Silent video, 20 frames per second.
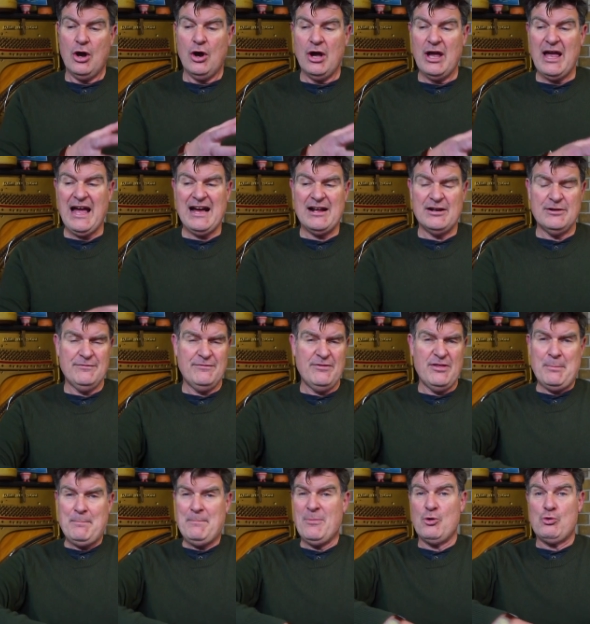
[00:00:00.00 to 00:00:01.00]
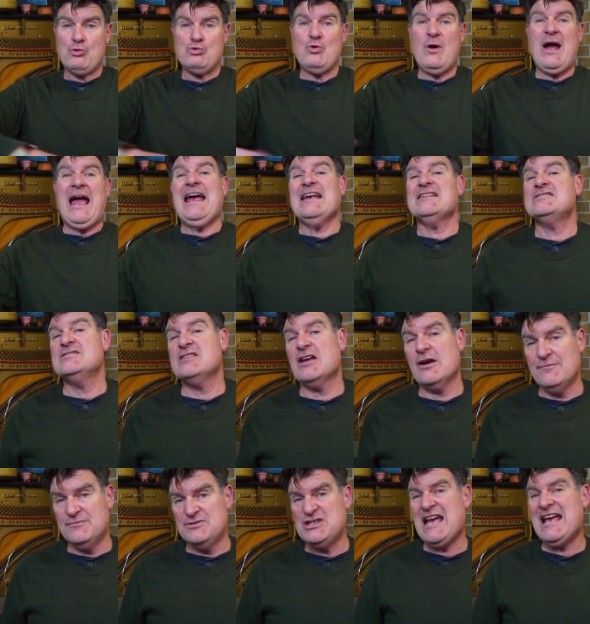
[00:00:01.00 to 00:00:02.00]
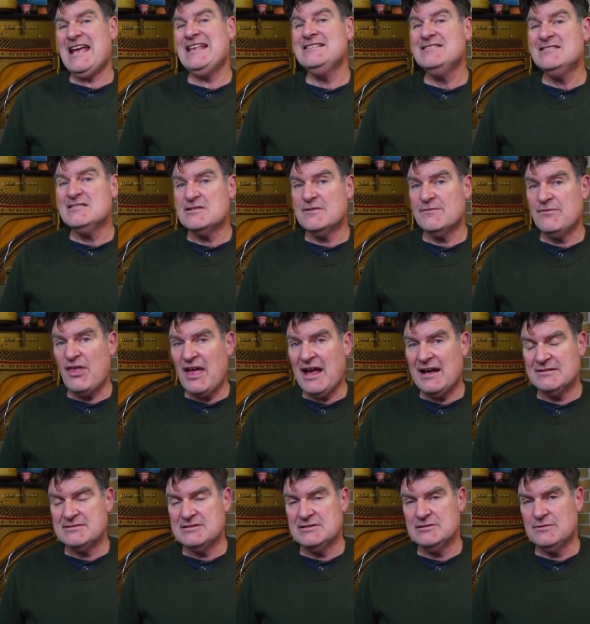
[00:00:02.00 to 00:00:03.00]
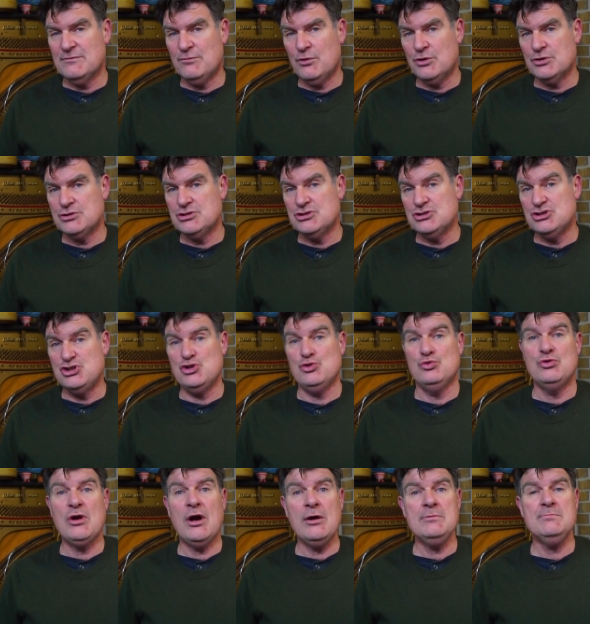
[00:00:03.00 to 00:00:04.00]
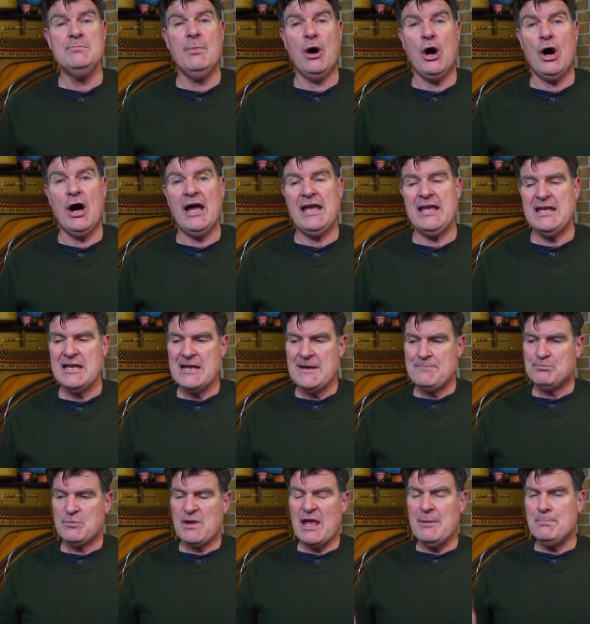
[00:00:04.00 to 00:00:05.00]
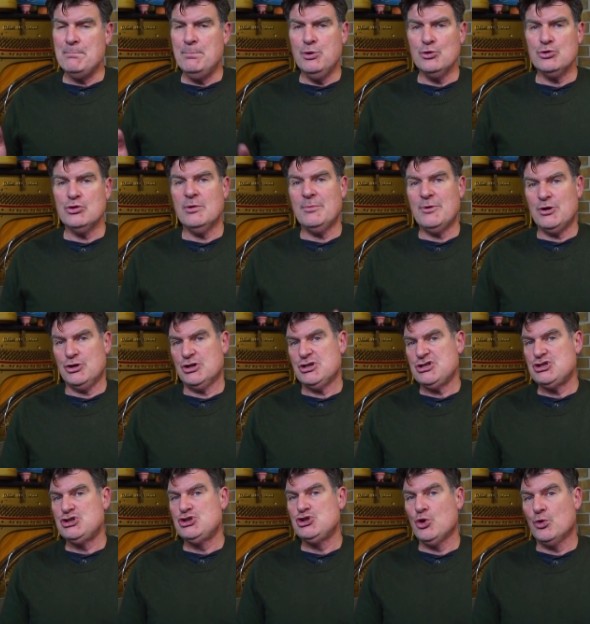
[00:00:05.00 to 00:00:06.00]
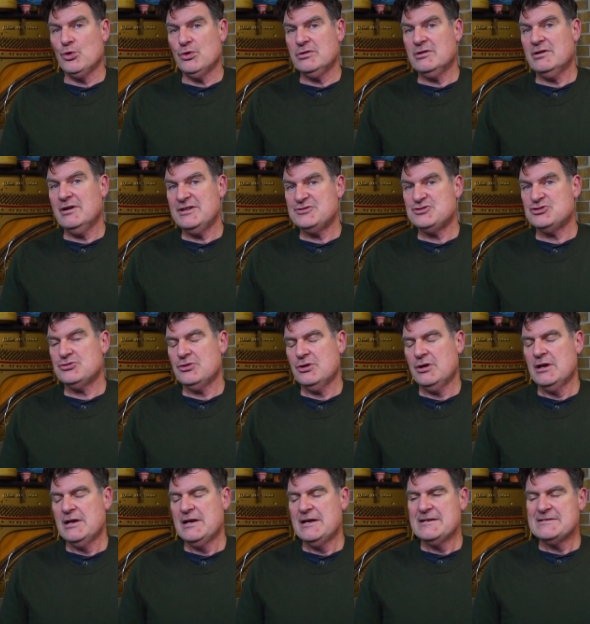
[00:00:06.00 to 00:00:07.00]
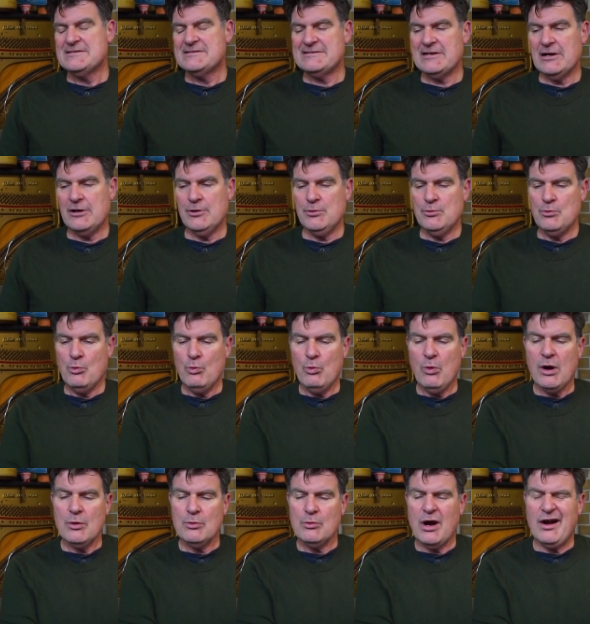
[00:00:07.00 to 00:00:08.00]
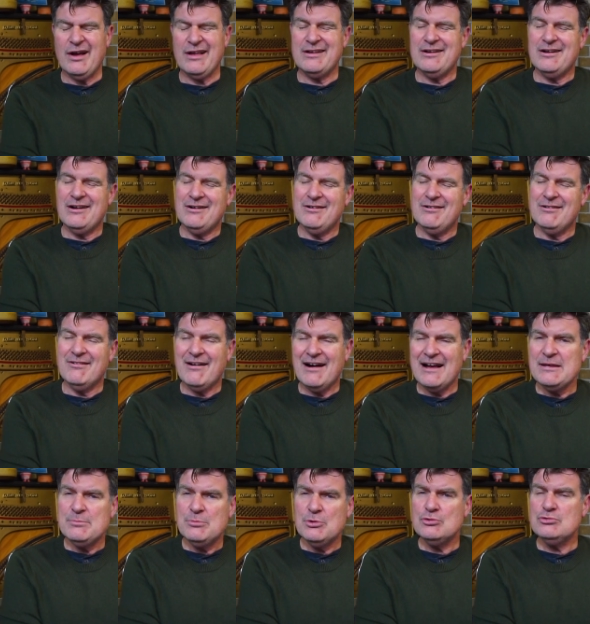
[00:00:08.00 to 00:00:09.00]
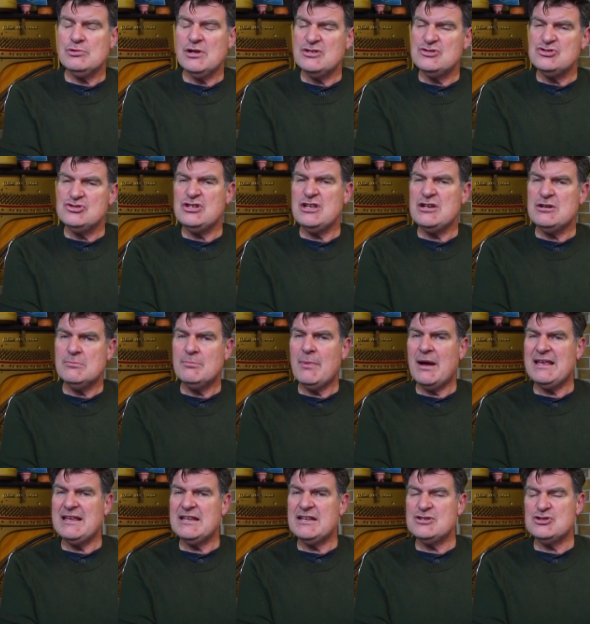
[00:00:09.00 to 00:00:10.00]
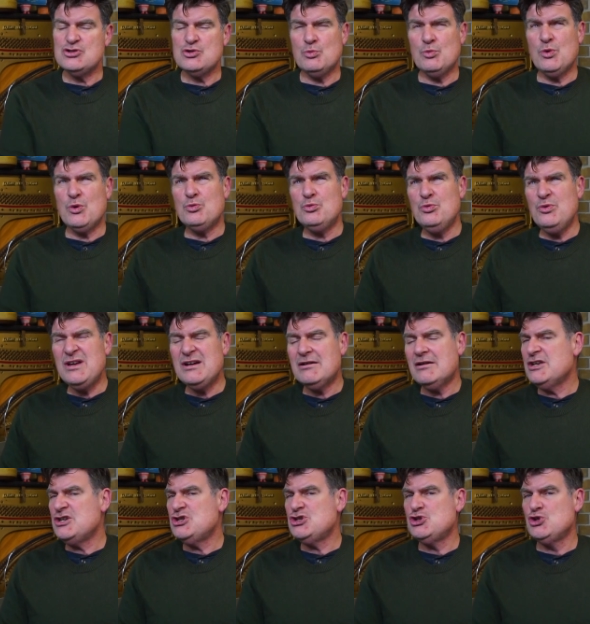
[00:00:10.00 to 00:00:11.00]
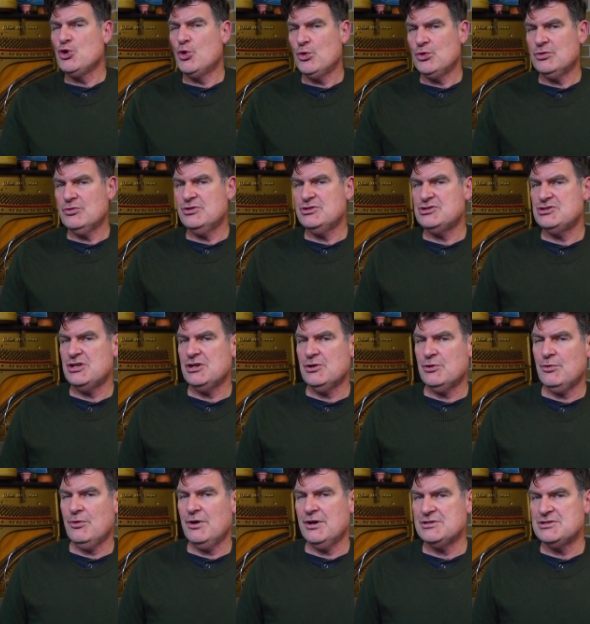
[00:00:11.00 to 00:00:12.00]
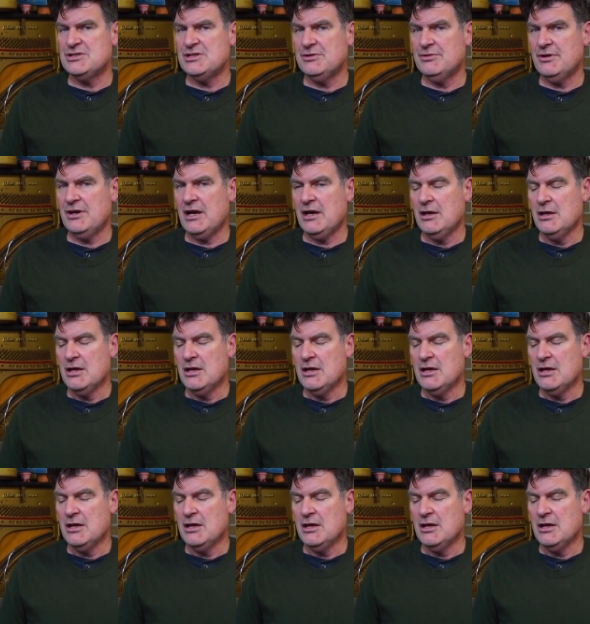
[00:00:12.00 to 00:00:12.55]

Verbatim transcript: out of the morass of tens of thousands of watches you don't buy and put them on a short list. So what I labeled as deal makers were really shortlisting criteria.